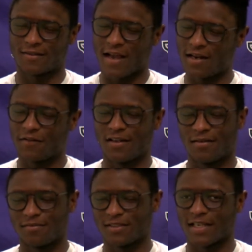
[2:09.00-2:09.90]
kind of in
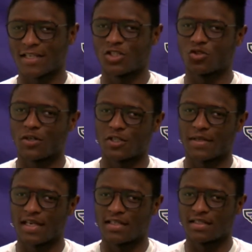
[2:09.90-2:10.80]
a sticky situation
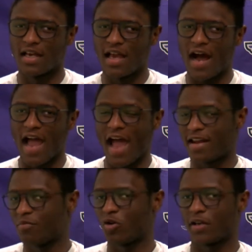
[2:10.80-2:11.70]
because I
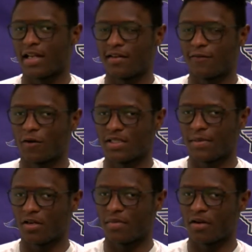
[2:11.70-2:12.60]
hadn't broken that
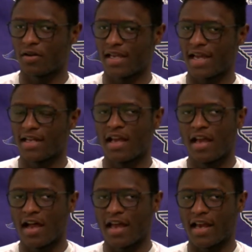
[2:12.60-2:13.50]
14-meter barrier yet,
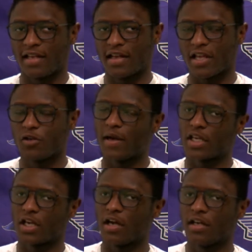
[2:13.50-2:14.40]
and I knew I
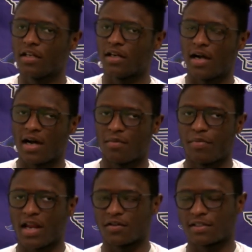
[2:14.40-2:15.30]
could,
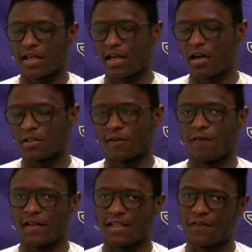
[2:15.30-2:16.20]
but I was kind of also
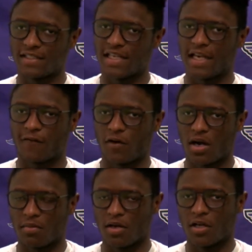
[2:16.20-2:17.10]
feeling the fatigue
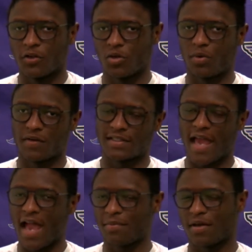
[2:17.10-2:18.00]
from the previous
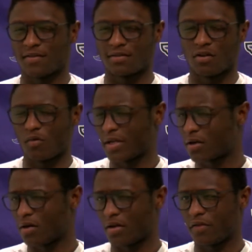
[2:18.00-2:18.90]
half that was a week
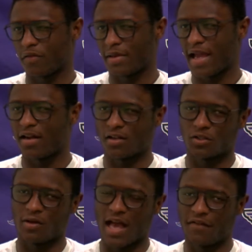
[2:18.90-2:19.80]
earlier from that, and
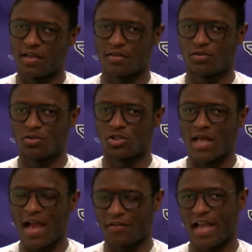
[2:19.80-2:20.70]
also
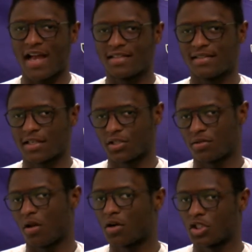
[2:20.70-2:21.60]
having had
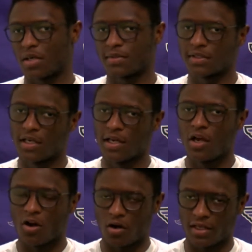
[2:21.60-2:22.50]
six long jumps
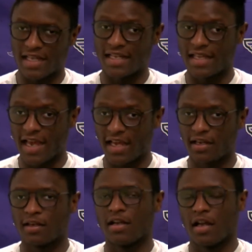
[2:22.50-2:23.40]
earlier that day.